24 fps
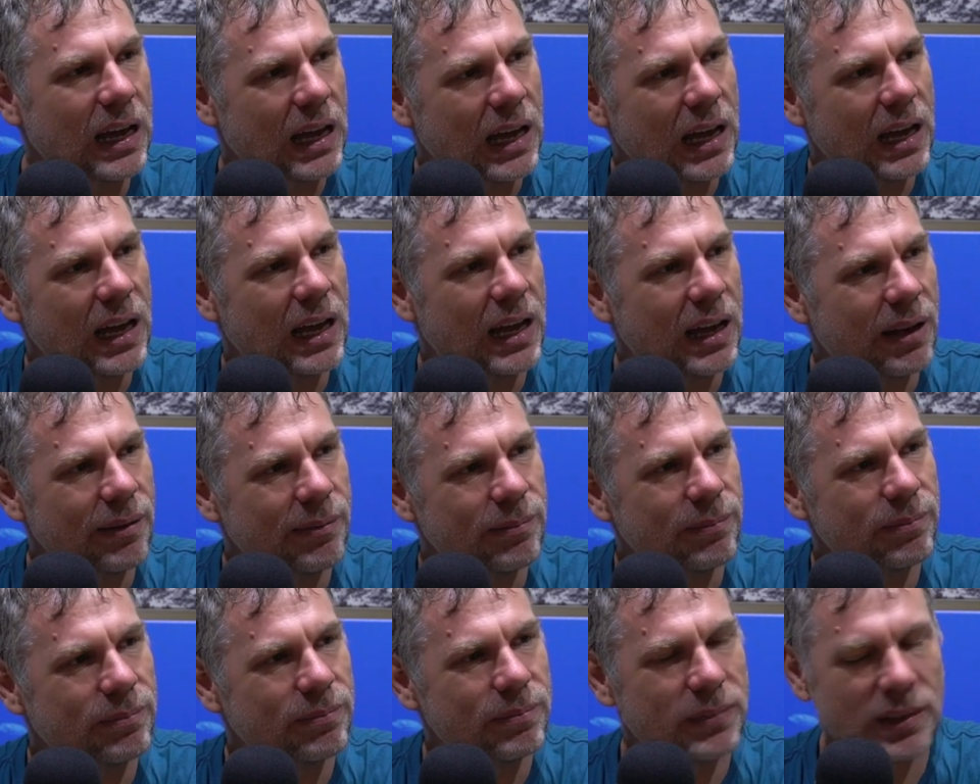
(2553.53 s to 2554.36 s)

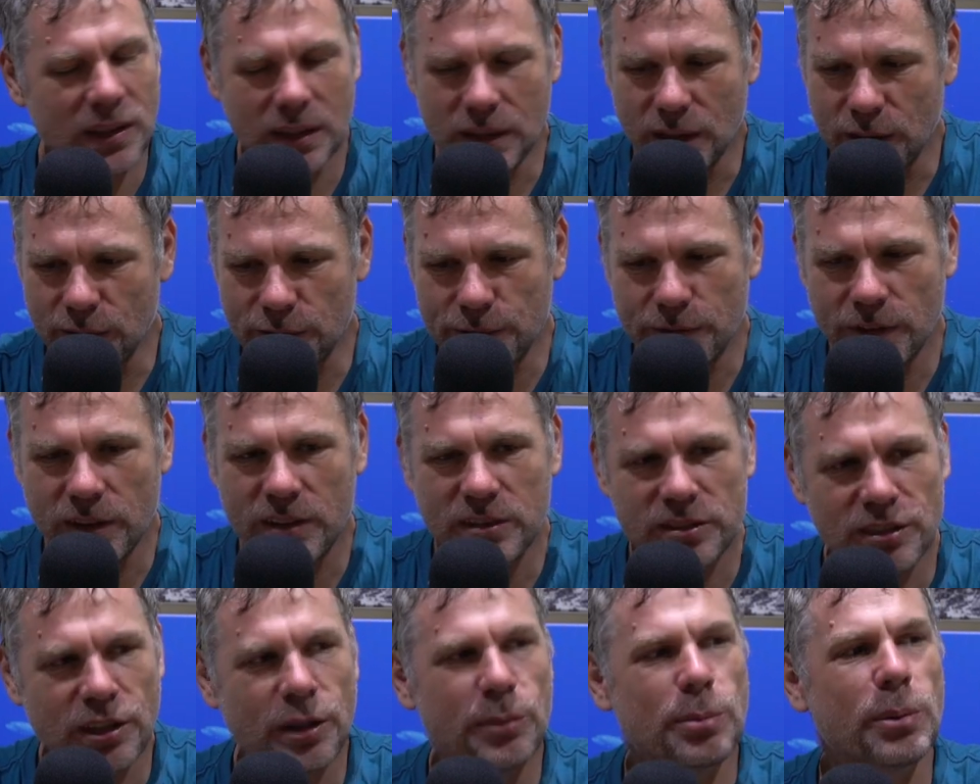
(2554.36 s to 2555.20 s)
Um, you know, for
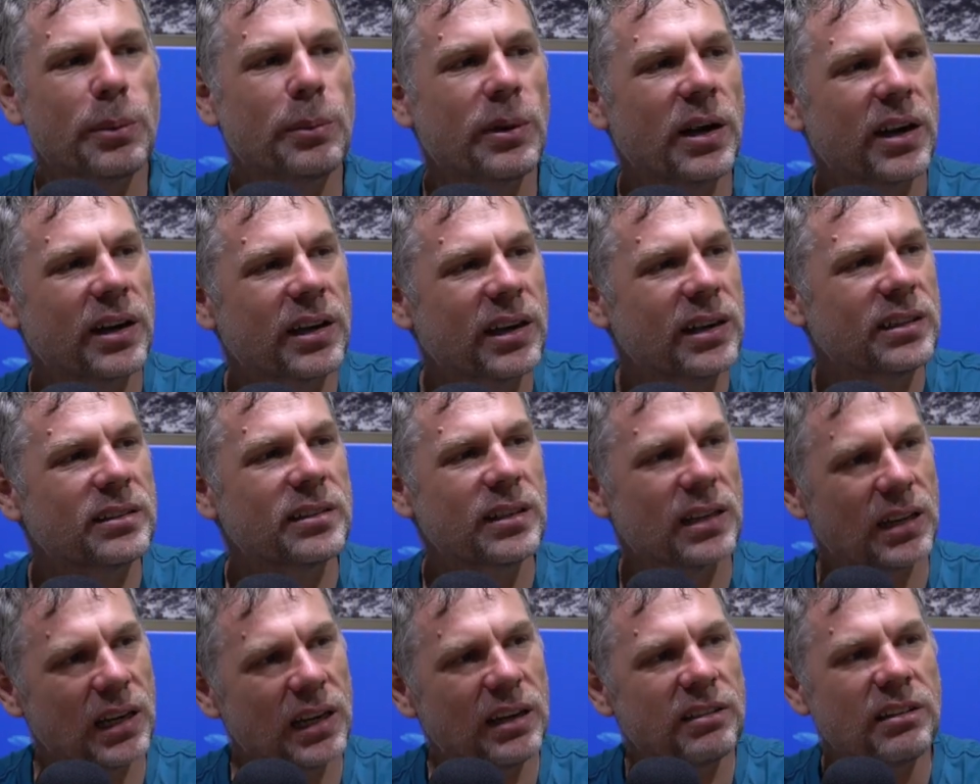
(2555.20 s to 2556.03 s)
the supermarket
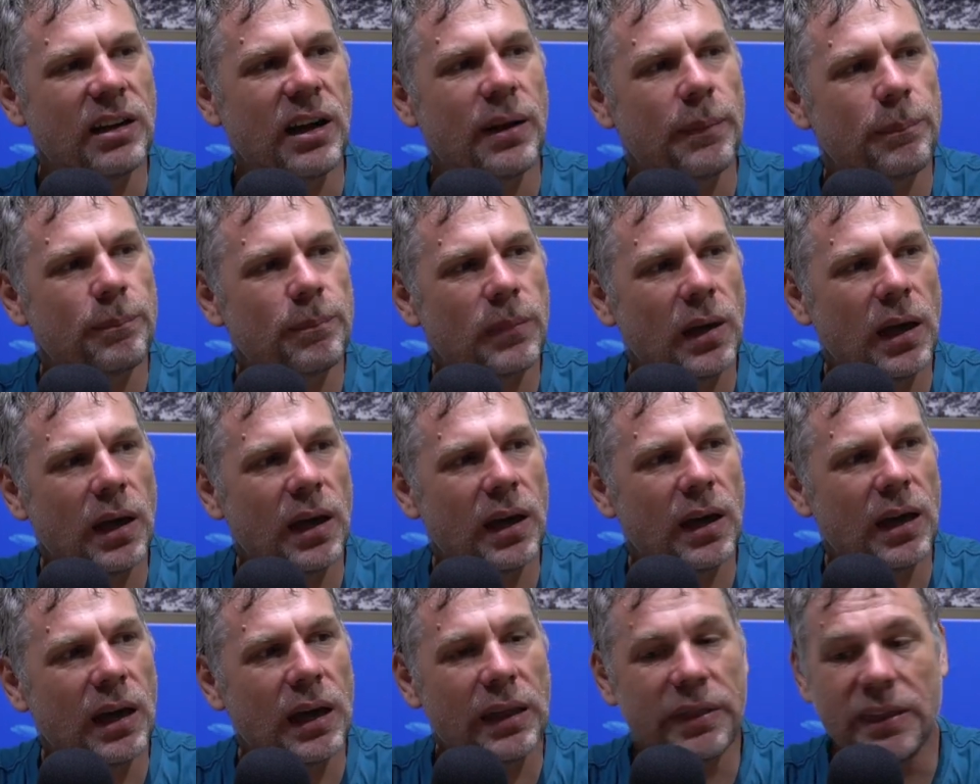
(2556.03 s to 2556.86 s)
to clear up, to clear
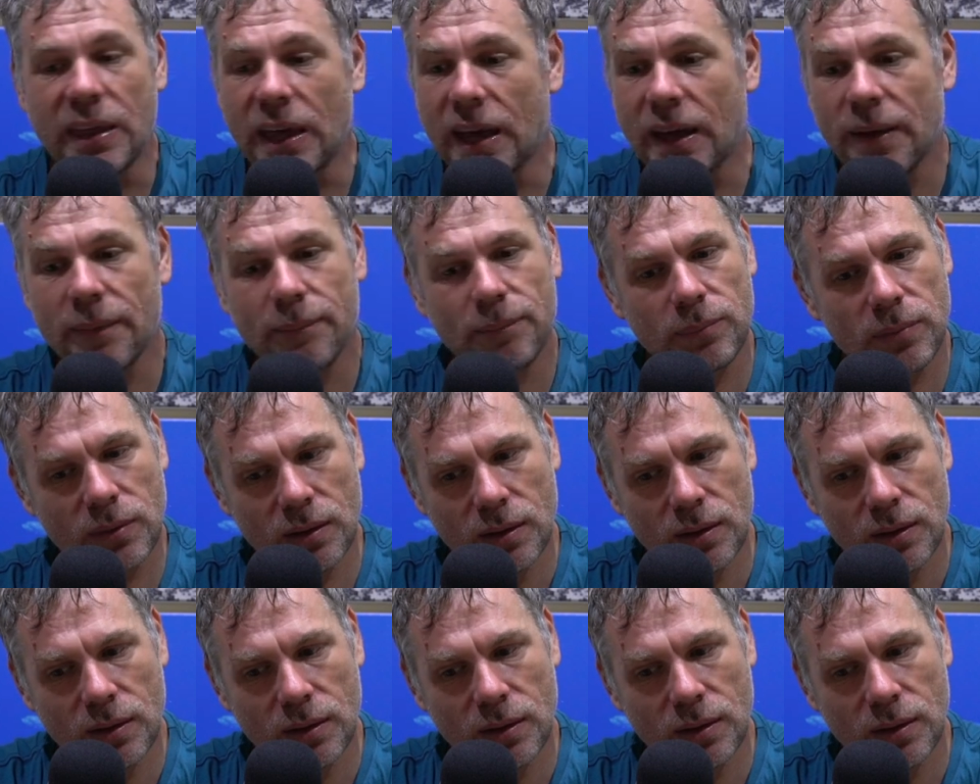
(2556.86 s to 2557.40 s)
uh, and up. that